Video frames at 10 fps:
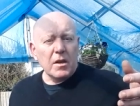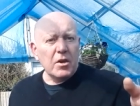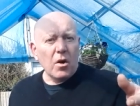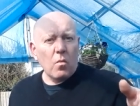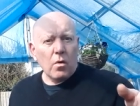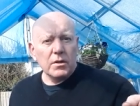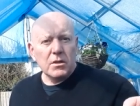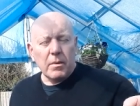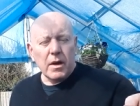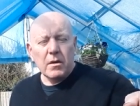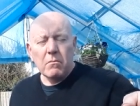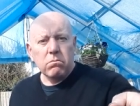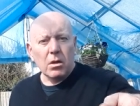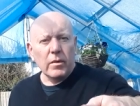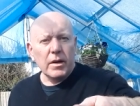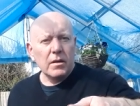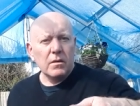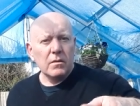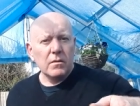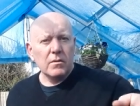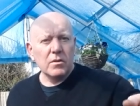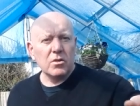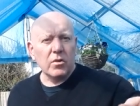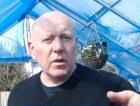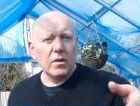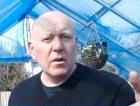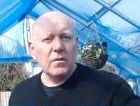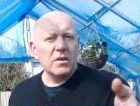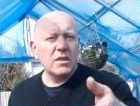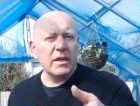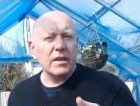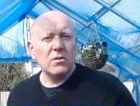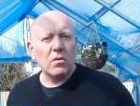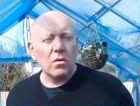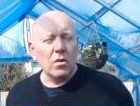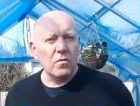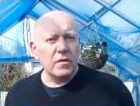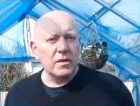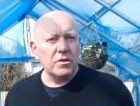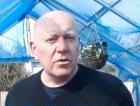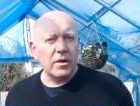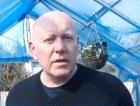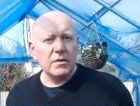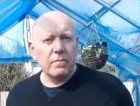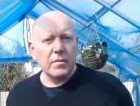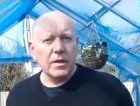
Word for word: You don't want to be blowing the soil and the seeds all over these trays.